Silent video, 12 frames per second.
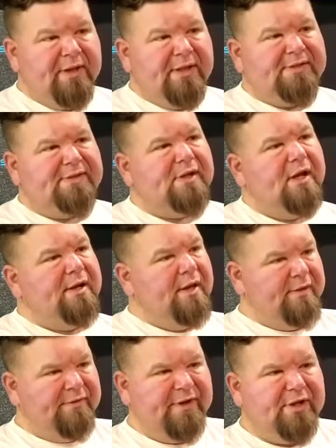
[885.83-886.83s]
on this, saw
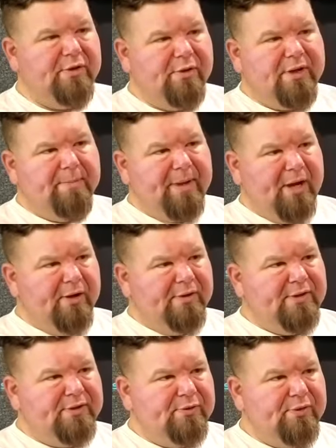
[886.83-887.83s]
another video
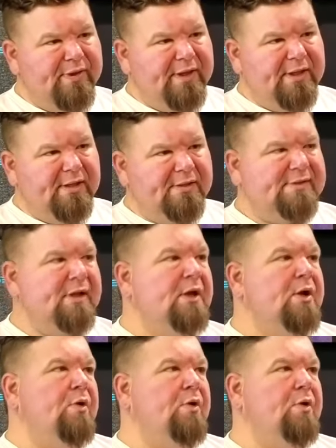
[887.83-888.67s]
comparing the two things,